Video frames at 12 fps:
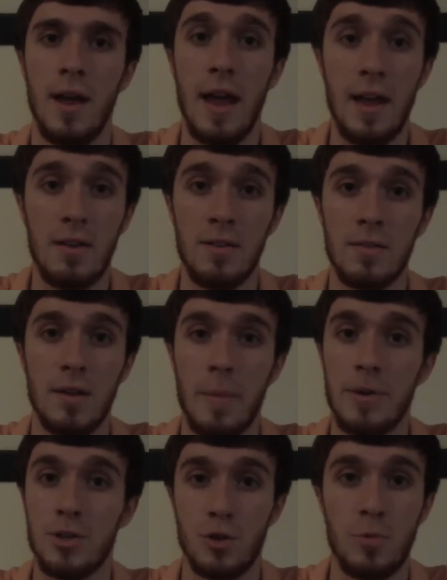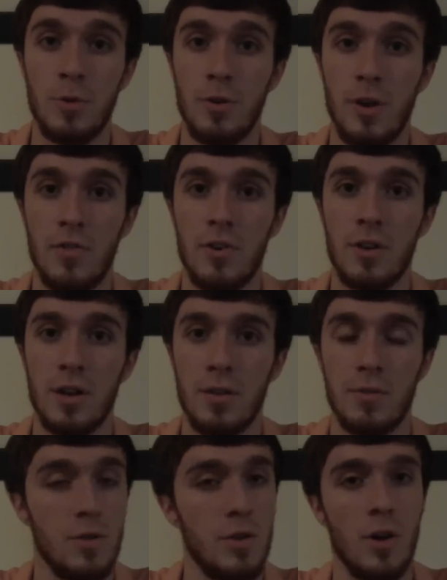And I mean, Tru Moo, if you're here,
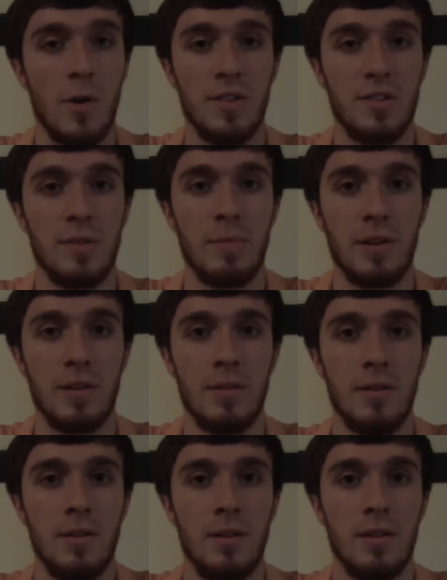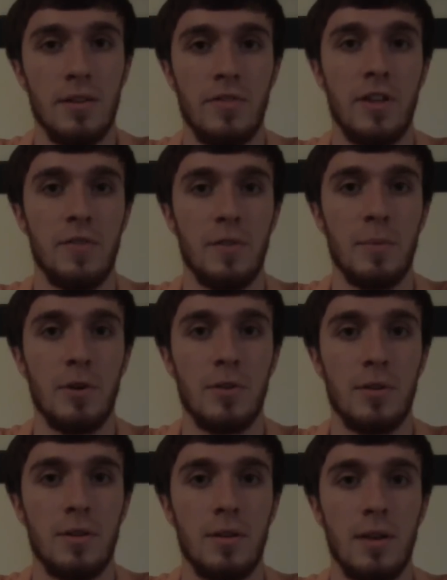you can always send me the flavored milk
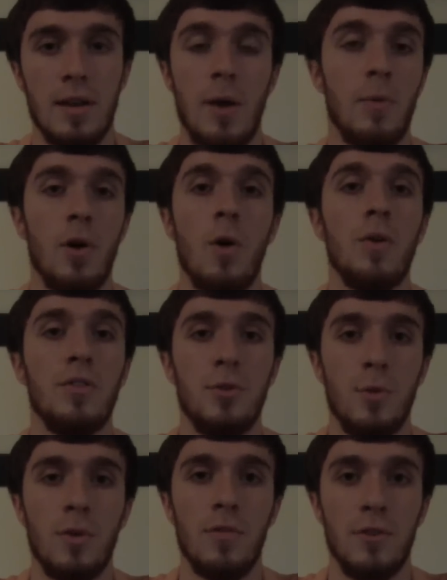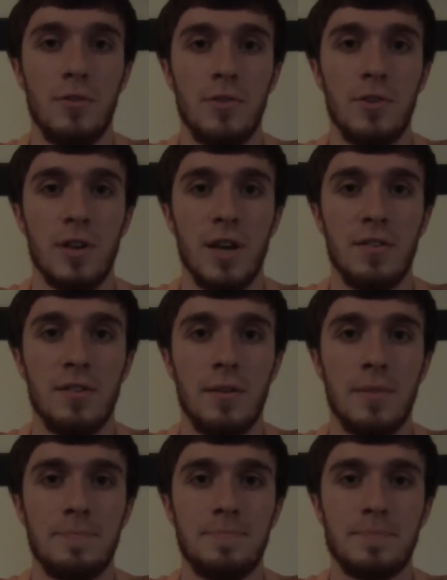and I will always do a review for you guys,
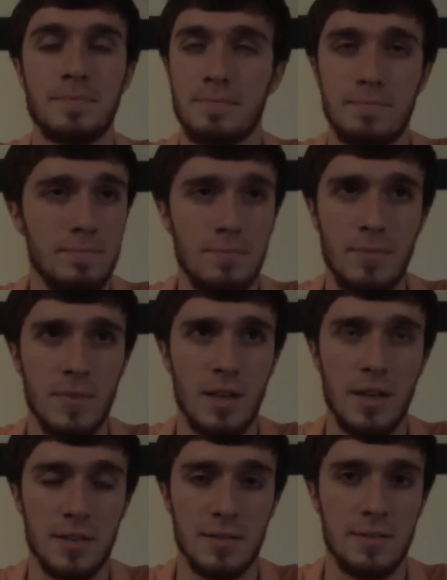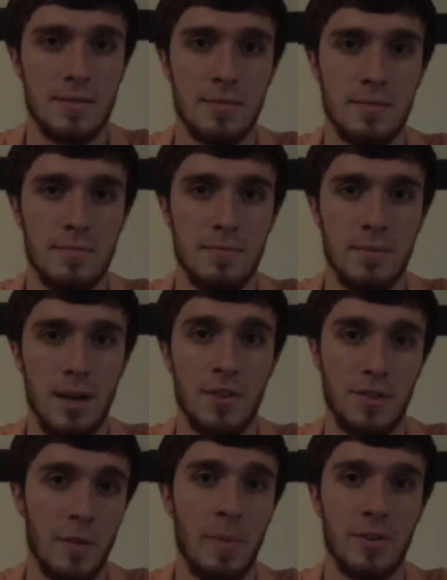because I'll
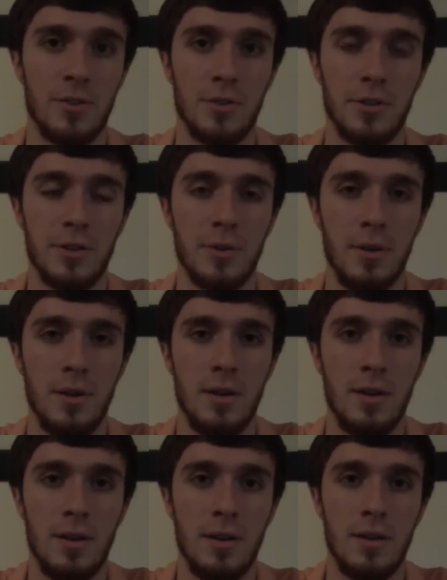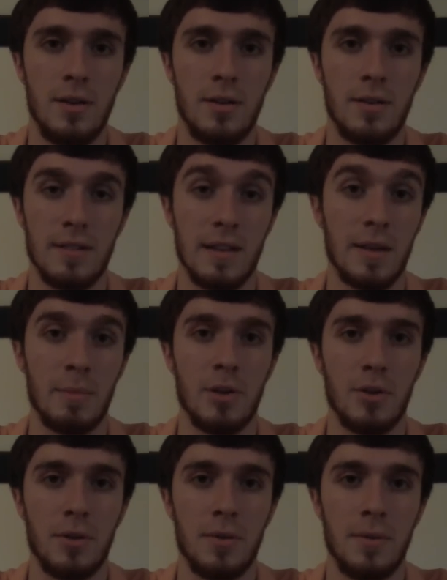sell my soul to you because I like
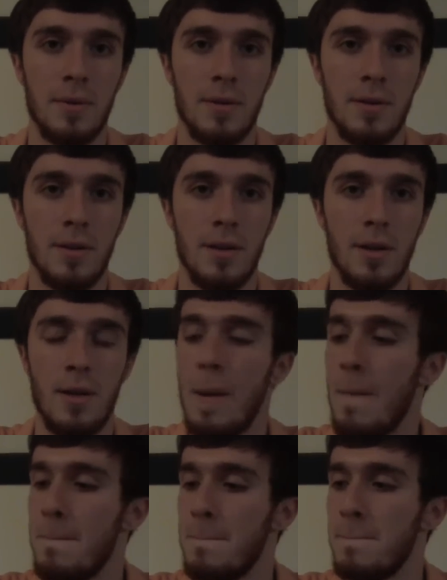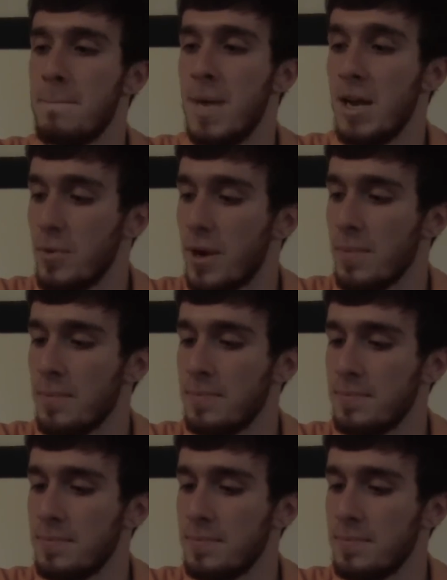milk. Anyway,